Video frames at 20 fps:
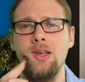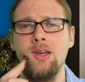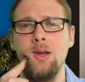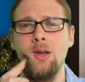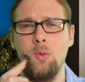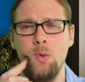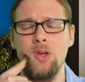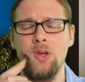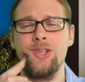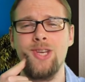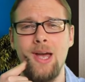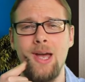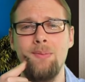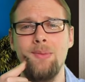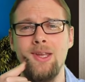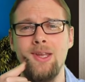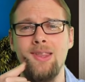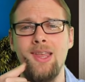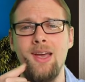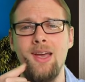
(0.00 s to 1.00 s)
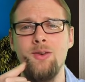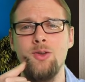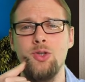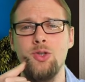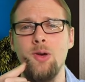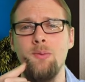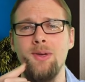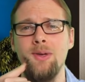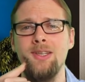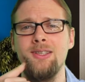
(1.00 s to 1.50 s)
Now what's happening there is
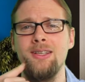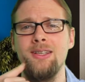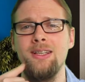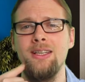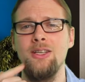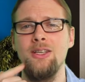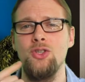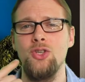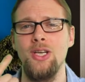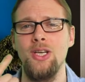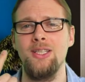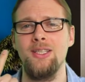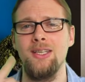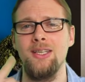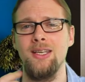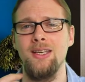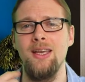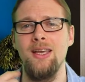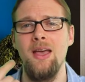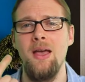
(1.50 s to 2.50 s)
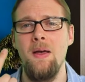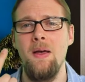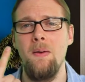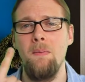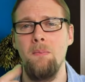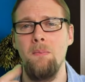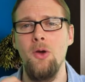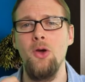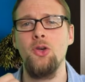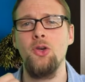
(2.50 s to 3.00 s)
you're basically ingesting
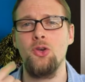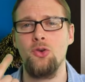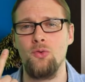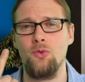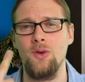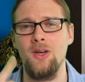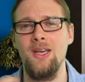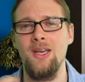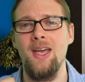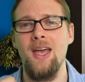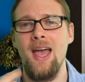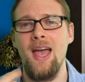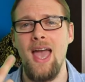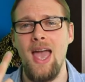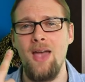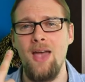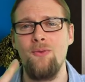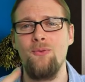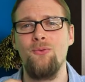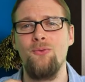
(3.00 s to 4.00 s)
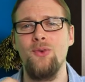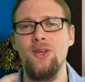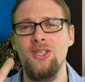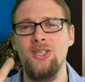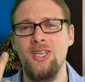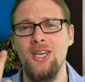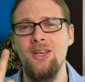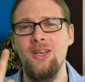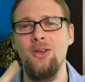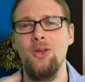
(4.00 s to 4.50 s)
mercury every
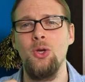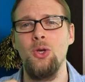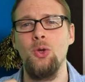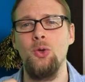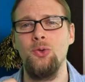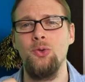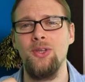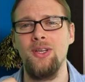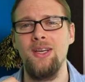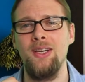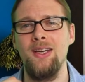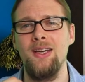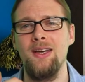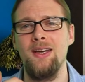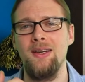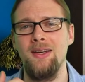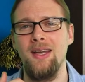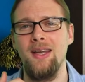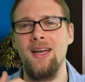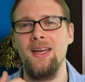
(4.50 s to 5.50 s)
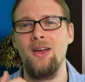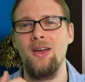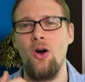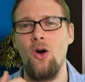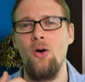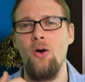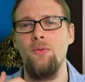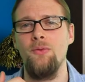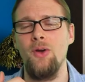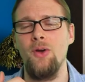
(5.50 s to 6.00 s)
single day and night
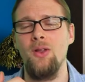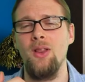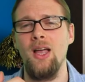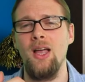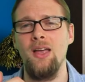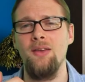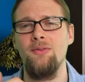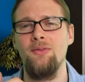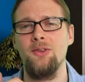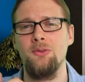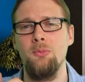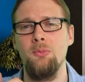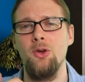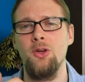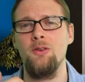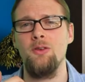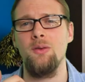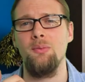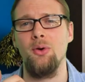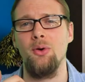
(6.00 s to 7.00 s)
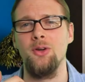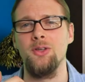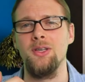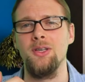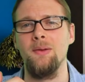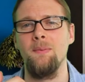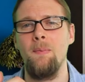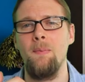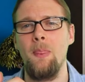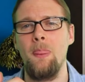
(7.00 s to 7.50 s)
of your life. It's mercury
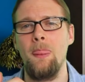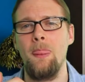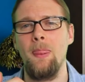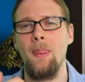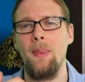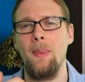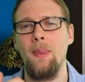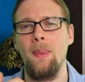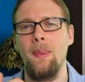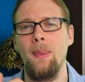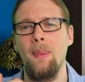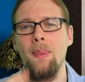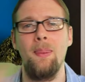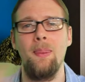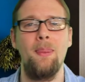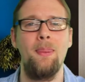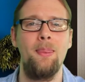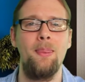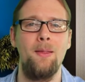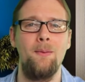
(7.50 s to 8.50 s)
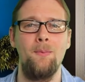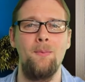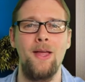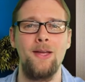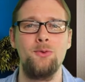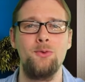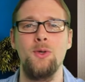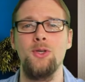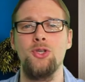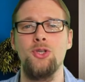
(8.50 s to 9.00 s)
poisoning.
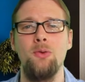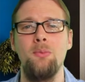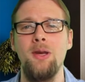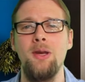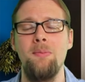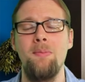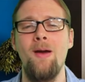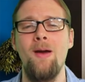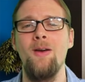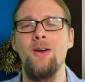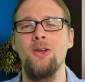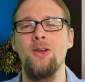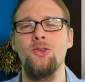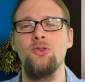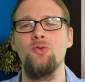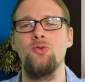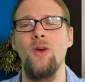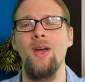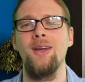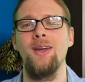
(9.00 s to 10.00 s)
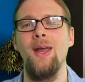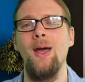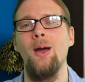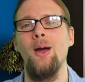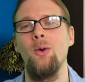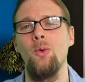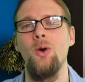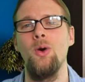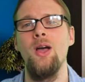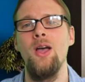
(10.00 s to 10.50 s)
That's why so many Americans right
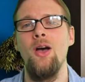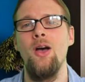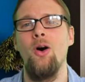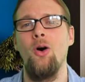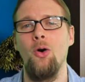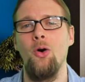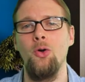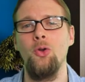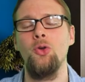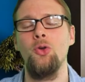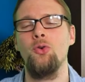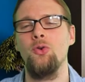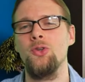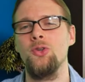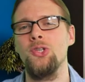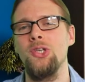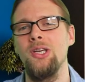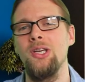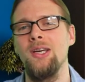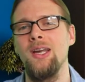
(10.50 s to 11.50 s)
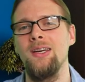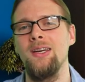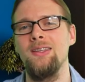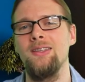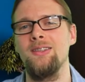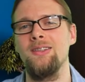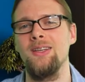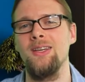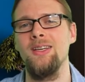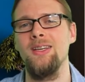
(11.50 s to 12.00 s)
now, all across the United
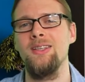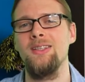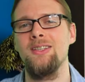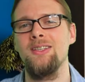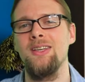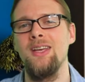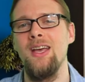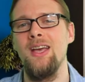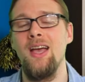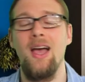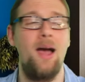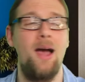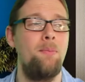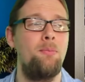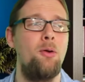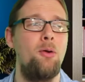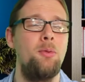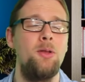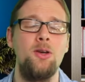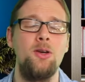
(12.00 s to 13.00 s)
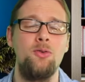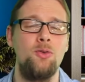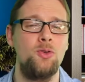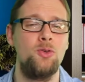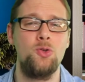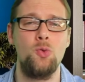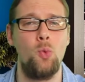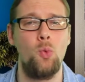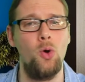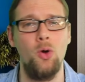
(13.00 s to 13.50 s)
States and probably
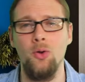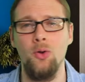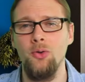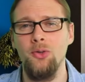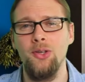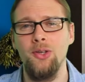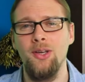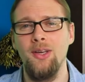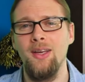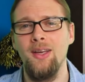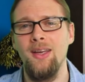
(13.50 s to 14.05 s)
across the world,